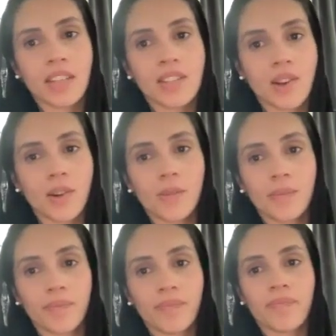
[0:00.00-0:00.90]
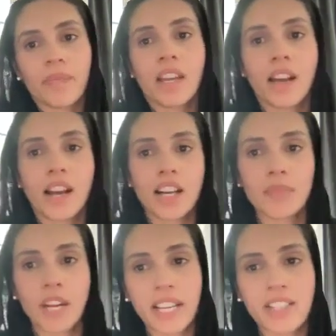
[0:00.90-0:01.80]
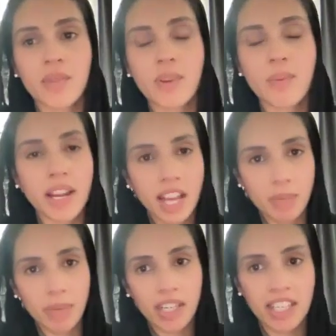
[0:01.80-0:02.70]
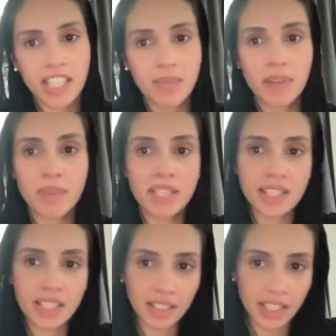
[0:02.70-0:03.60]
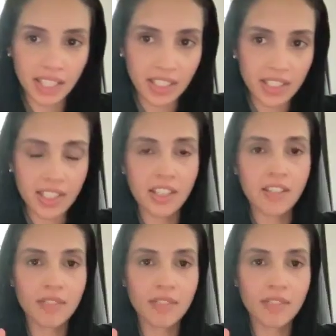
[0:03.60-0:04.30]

So, all right. So we want to help our kids be resilient.